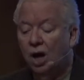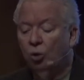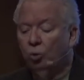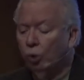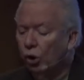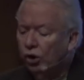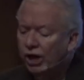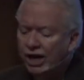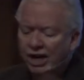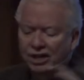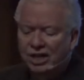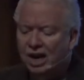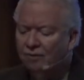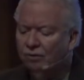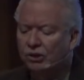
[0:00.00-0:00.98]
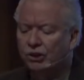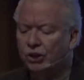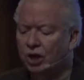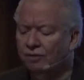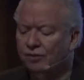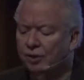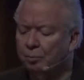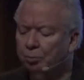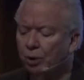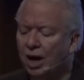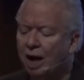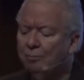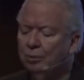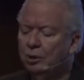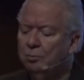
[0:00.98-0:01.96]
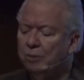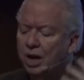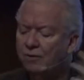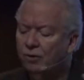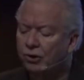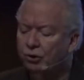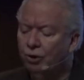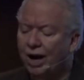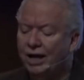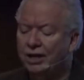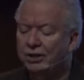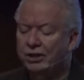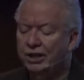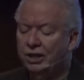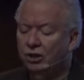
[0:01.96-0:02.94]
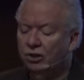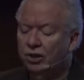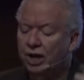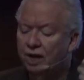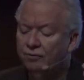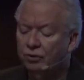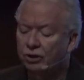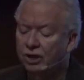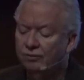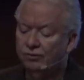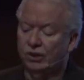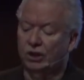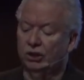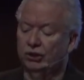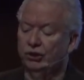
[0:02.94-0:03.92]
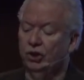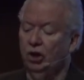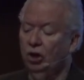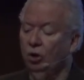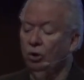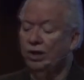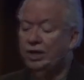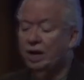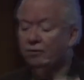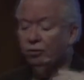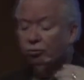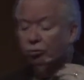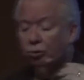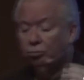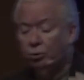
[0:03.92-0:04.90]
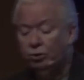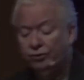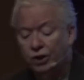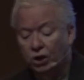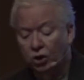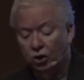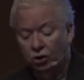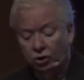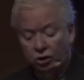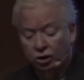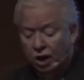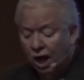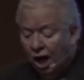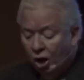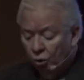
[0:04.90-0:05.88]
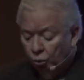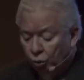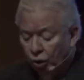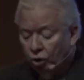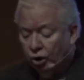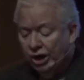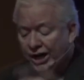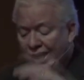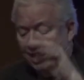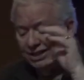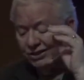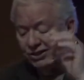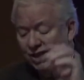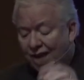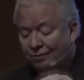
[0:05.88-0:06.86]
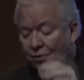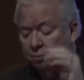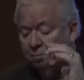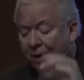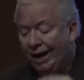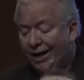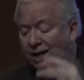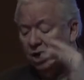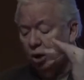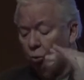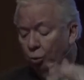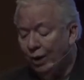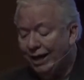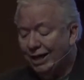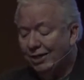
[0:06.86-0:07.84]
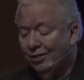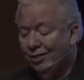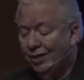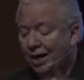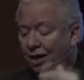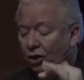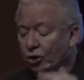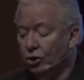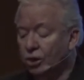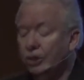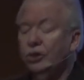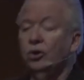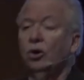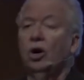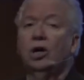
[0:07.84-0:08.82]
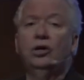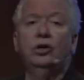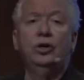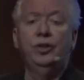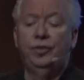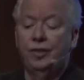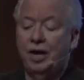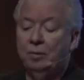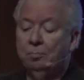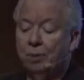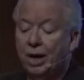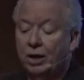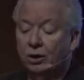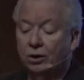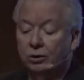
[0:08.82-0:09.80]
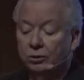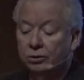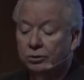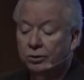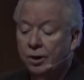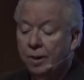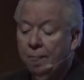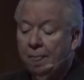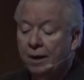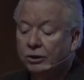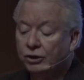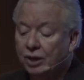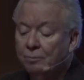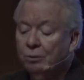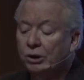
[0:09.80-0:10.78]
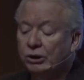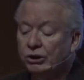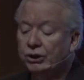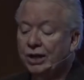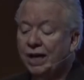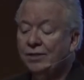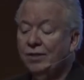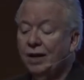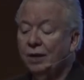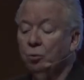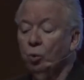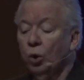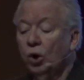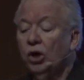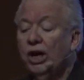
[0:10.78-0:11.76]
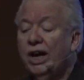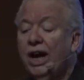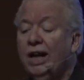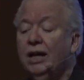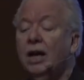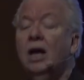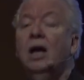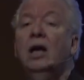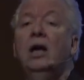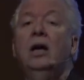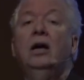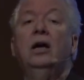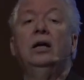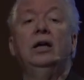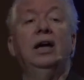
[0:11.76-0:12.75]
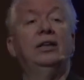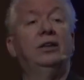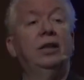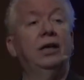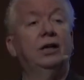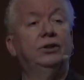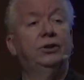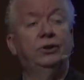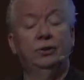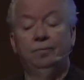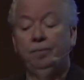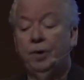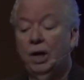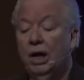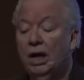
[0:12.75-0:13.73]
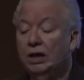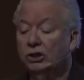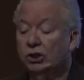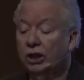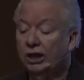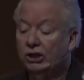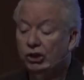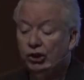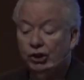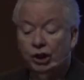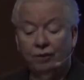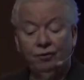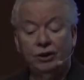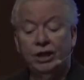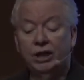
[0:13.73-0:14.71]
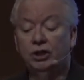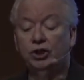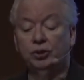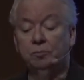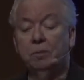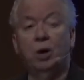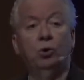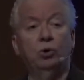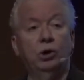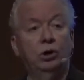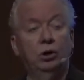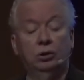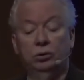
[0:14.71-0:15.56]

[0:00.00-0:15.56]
Worrying never solved a problem, never dried a tear, never lifted a sorrow, and never removed a hurdle. Worry has never made a wicked thing good or a good thing better. Someone said that worry, get this, is like shoveling smoke.